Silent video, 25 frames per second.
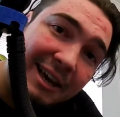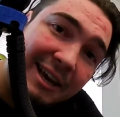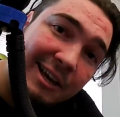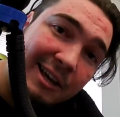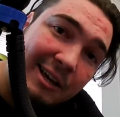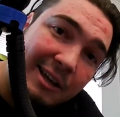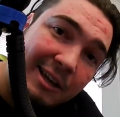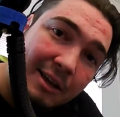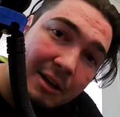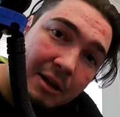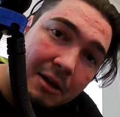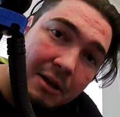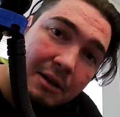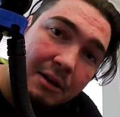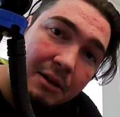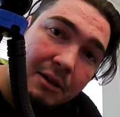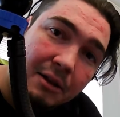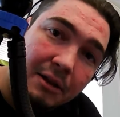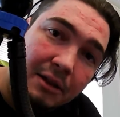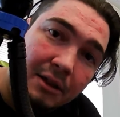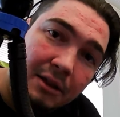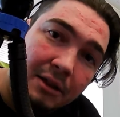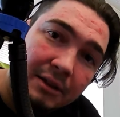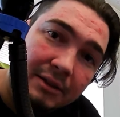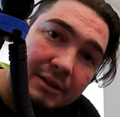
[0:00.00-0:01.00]
say
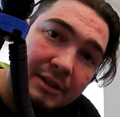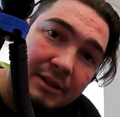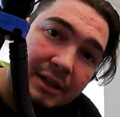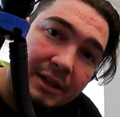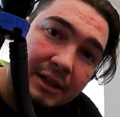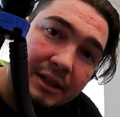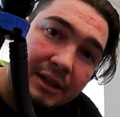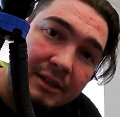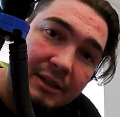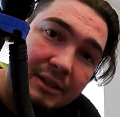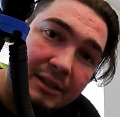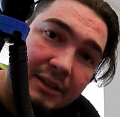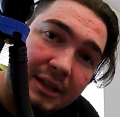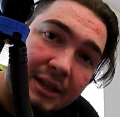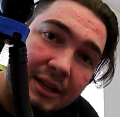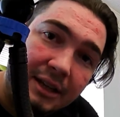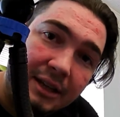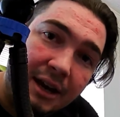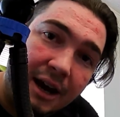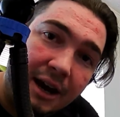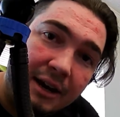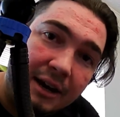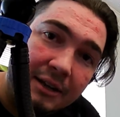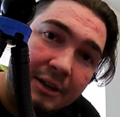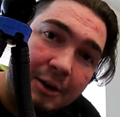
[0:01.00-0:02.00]
this is
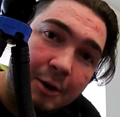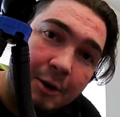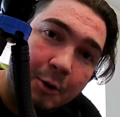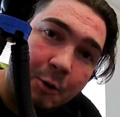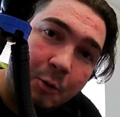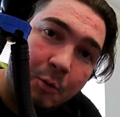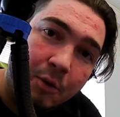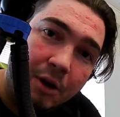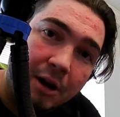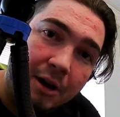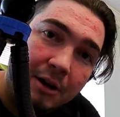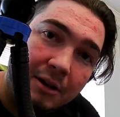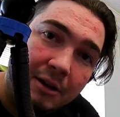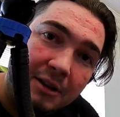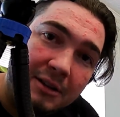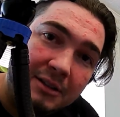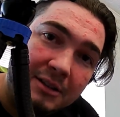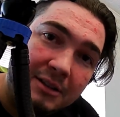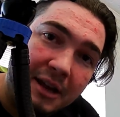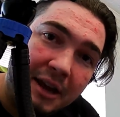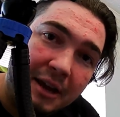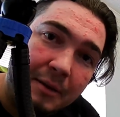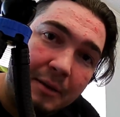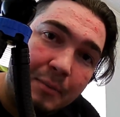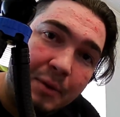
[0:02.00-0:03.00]
the Conico
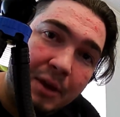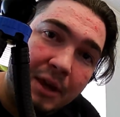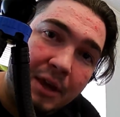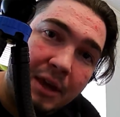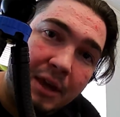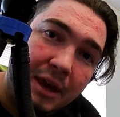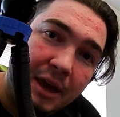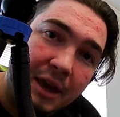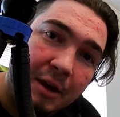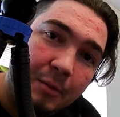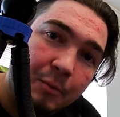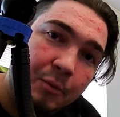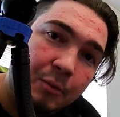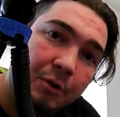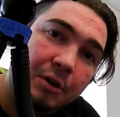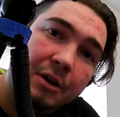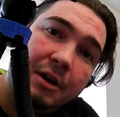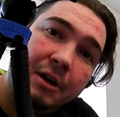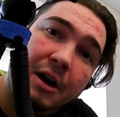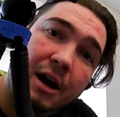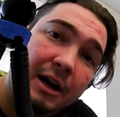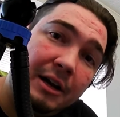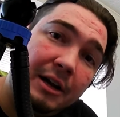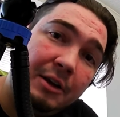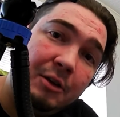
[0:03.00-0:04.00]
wireless IP
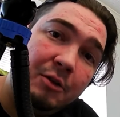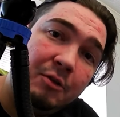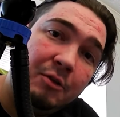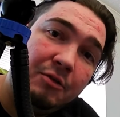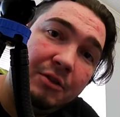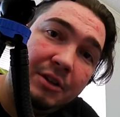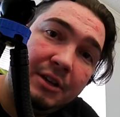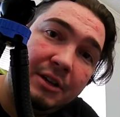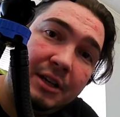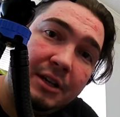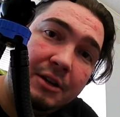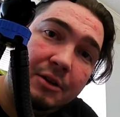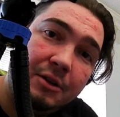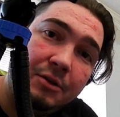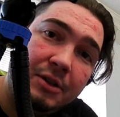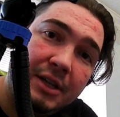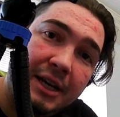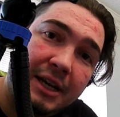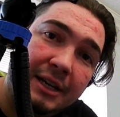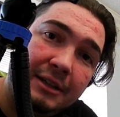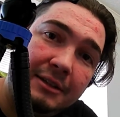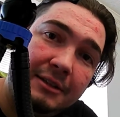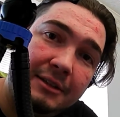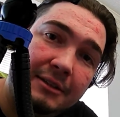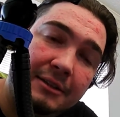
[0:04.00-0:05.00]
camera audio
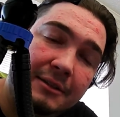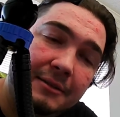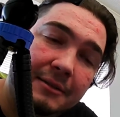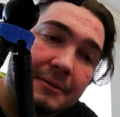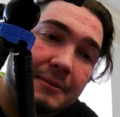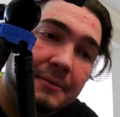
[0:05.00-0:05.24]
video test.